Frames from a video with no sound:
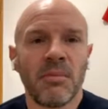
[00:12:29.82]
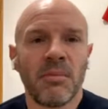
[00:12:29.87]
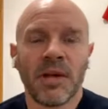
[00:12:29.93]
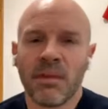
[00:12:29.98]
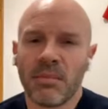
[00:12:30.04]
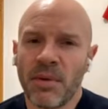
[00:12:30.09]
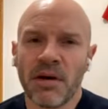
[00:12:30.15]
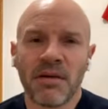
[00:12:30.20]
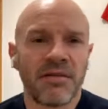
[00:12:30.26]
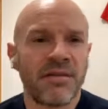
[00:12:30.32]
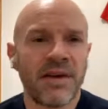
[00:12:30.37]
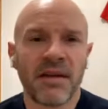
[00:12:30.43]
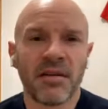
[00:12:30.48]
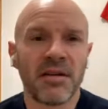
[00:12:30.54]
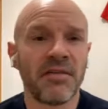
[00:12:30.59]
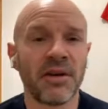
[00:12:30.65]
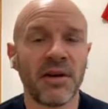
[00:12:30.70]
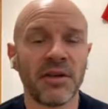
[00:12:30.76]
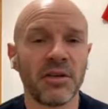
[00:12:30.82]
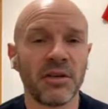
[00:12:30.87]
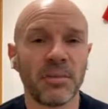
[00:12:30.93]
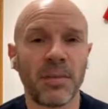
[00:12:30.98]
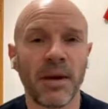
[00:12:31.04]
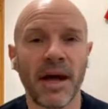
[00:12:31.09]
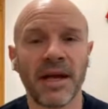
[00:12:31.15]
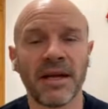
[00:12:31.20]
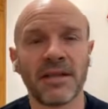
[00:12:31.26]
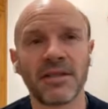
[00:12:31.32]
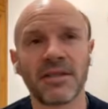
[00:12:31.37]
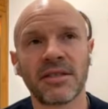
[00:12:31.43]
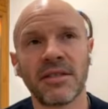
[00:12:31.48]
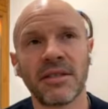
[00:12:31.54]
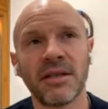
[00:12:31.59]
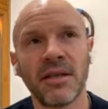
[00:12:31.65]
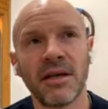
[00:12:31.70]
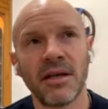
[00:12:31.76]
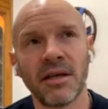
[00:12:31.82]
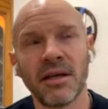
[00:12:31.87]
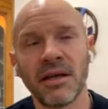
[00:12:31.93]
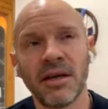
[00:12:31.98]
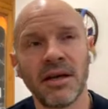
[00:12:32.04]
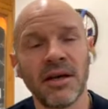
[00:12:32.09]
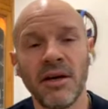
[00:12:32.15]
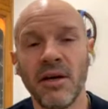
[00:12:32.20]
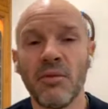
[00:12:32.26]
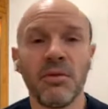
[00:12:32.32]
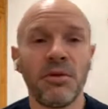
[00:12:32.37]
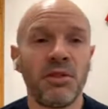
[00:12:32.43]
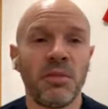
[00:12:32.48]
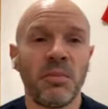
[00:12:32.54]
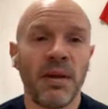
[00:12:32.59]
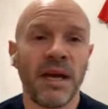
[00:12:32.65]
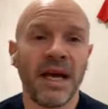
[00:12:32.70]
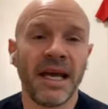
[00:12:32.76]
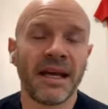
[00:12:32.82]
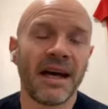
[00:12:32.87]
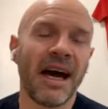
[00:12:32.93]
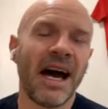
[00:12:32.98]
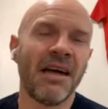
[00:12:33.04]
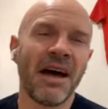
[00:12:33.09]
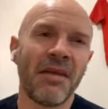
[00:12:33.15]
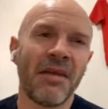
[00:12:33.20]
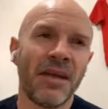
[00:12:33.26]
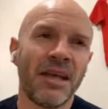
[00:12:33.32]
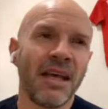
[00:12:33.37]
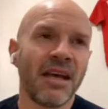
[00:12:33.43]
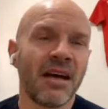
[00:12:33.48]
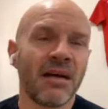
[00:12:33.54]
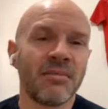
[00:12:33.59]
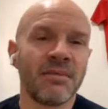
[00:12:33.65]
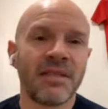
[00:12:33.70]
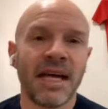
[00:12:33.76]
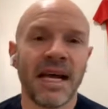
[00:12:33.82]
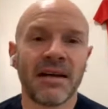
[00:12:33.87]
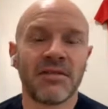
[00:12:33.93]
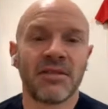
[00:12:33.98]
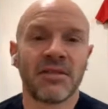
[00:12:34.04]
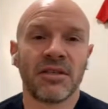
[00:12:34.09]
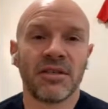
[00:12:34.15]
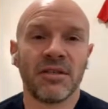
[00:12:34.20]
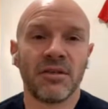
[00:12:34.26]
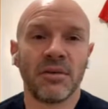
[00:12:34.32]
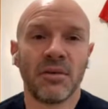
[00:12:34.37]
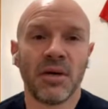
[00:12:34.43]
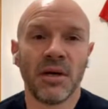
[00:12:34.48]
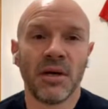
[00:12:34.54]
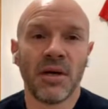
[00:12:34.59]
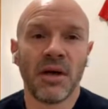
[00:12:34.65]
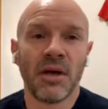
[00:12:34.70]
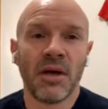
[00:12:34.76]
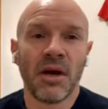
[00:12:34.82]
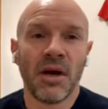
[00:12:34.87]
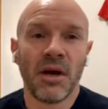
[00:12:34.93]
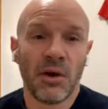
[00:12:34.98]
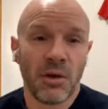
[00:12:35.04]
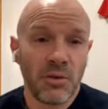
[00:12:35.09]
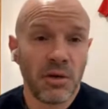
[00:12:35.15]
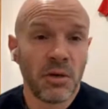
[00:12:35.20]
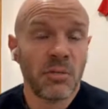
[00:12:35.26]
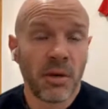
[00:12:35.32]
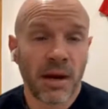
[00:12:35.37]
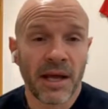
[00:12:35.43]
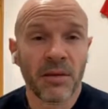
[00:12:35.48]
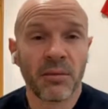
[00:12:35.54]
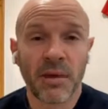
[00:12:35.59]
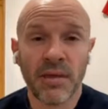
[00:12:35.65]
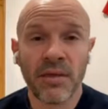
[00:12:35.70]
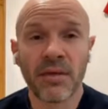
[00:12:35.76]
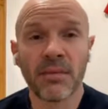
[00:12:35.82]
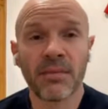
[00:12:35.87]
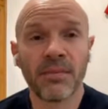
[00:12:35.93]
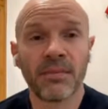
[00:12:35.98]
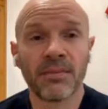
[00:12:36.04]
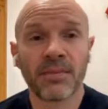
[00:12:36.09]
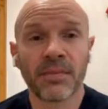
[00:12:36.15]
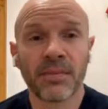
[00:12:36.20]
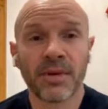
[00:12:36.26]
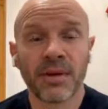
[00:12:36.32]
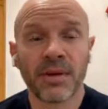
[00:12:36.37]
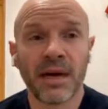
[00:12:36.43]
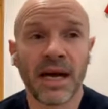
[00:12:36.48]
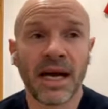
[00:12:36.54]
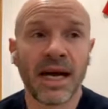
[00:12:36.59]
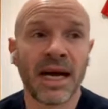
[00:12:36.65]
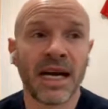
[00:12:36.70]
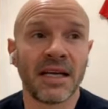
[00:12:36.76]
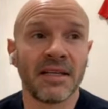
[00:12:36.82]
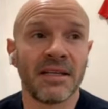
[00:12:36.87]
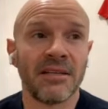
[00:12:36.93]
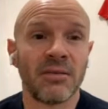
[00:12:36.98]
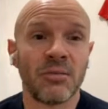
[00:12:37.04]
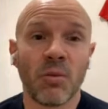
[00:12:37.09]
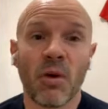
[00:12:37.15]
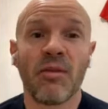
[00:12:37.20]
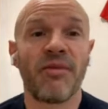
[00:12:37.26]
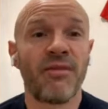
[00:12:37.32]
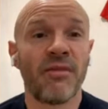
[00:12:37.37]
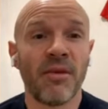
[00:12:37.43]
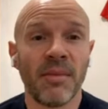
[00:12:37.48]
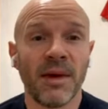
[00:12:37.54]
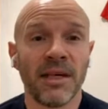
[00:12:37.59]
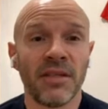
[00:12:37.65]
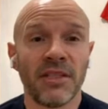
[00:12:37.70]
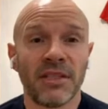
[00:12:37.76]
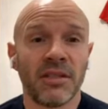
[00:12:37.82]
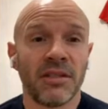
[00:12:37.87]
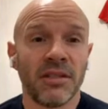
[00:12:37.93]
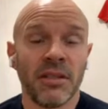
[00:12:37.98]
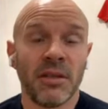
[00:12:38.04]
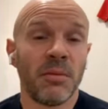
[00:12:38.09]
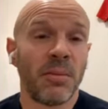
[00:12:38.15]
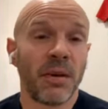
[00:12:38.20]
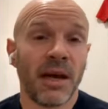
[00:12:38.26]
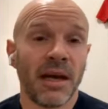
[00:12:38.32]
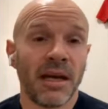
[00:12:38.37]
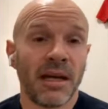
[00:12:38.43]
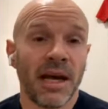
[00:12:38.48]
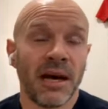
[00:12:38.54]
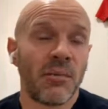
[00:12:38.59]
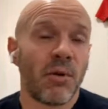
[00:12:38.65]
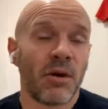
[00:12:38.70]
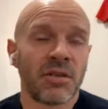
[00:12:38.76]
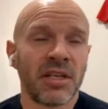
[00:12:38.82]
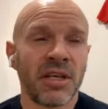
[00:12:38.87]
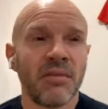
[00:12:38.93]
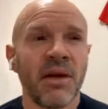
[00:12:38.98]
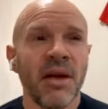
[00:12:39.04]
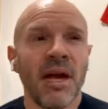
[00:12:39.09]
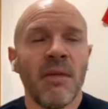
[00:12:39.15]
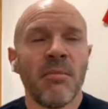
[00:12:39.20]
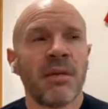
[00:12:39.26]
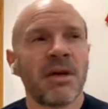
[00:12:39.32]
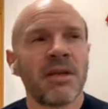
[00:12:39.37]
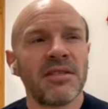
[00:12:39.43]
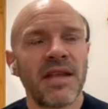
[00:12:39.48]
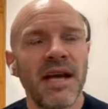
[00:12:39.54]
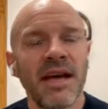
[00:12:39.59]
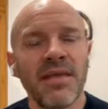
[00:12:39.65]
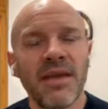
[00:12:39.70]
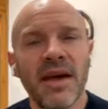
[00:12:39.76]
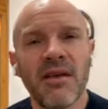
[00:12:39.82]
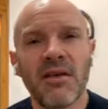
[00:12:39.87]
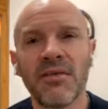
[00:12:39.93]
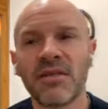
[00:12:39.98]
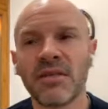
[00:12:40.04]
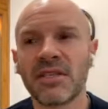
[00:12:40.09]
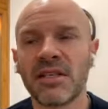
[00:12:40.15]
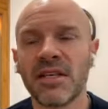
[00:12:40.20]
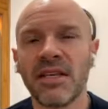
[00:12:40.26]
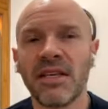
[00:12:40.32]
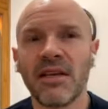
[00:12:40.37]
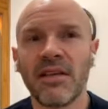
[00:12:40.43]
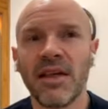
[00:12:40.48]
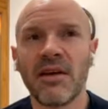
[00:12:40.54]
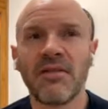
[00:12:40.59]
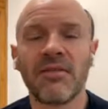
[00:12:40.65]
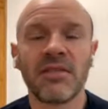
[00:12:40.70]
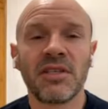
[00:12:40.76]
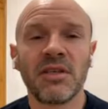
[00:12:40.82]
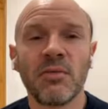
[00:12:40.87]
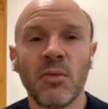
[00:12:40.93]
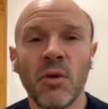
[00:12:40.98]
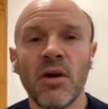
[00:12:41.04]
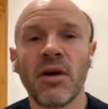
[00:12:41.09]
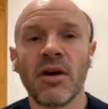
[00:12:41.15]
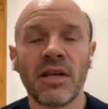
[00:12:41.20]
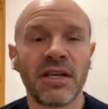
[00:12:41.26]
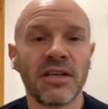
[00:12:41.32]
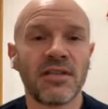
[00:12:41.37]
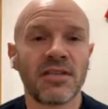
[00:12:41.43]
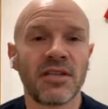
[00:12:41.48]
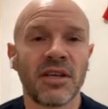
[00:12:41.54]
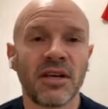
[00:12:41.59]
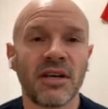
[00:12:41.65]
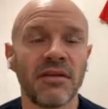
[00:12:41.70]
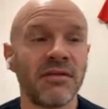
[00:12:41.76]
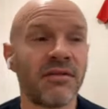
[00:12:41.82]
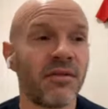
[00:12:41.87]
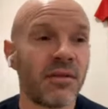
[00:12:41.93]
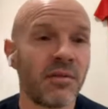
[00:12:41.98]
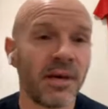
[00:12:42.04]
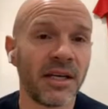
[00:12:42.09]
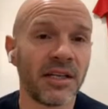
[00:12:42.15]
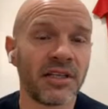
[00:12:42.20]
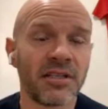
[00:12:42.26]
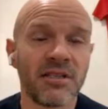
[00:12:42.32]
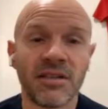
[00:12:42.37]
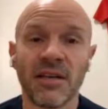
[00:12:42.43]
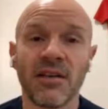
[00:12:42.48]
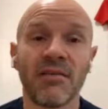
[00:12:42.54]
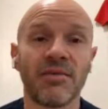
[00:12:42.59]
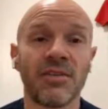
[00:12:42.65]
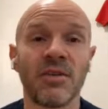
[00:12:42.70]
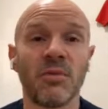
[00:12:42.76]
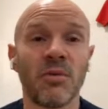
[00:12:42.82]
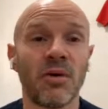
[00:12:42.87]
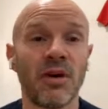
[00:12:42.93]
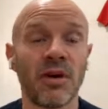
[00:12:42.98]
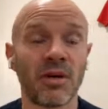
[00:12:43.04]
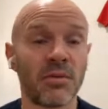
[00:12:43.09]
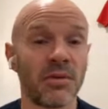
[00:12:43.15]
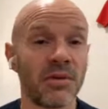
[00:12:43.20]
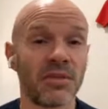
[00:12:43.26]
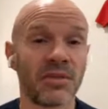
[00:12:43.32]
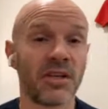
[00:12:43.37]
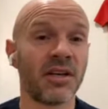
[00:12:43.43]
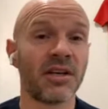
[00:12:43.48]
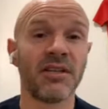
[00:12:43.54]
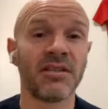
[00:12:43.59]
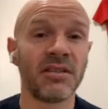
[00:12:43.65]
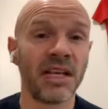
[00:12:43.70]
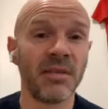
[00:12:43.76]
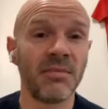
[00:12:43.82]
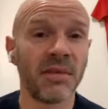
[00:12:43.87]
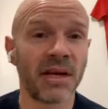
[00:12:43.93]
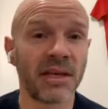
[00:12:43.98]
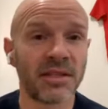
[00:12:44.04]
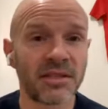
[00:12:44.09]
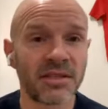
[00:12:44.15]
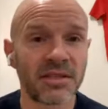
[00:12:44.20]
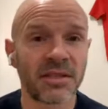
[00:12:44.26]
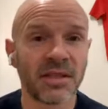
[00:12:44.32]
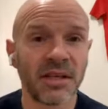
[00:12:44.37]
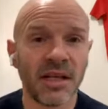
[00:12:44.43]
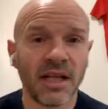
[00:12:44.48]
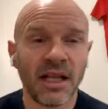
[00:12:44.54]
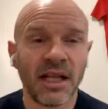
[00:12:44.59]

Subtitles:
But they're both very, very good players. Who would you pick? I think it comes down to who you play with them and what formation you play and what team, because they obviously work in certain formations. They obviously work with certain teammates.